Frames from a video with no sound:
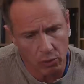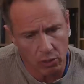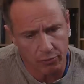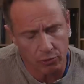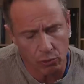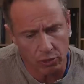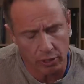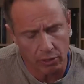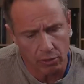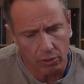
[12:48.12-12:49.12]
went off
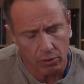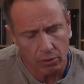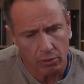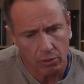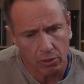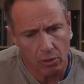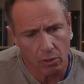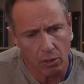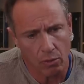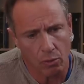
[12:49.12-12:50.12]
nuclear.
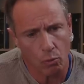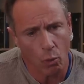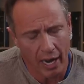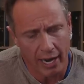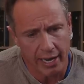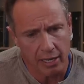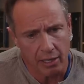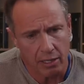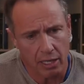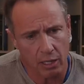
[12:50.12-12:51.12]
Why?
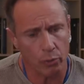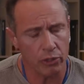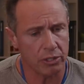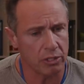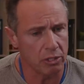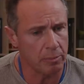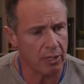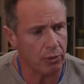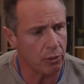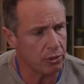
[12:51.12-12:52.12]
We're still at
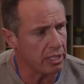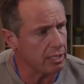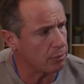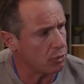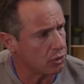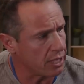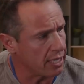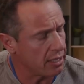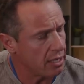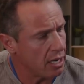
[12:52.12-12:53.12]
about
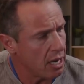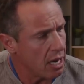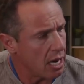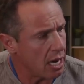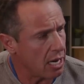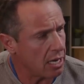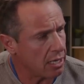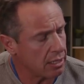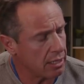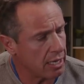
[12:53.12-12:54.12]
13%.
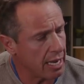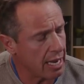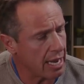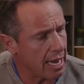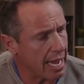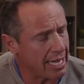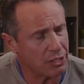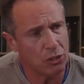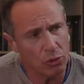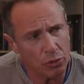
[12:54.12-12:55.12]

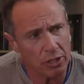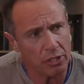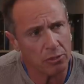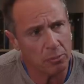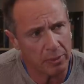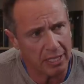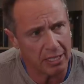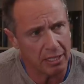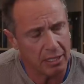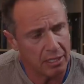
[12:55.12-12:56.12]
Has nuclear
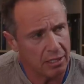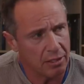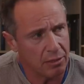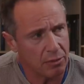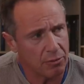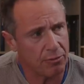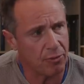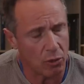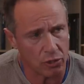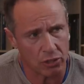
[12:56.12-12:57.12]
been
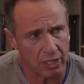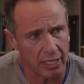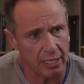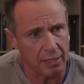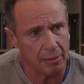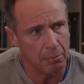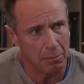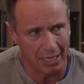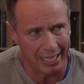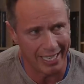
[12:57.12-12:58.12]
falsely
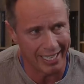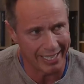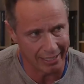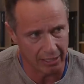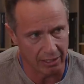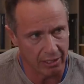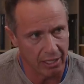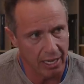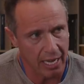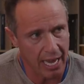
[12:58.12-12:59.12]
maligned?
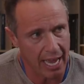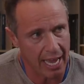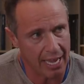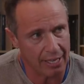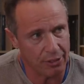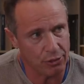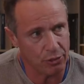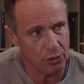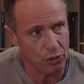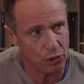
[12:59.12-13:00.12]

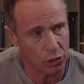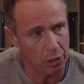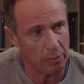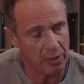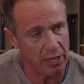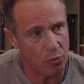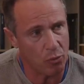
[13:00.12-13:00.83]
And should it be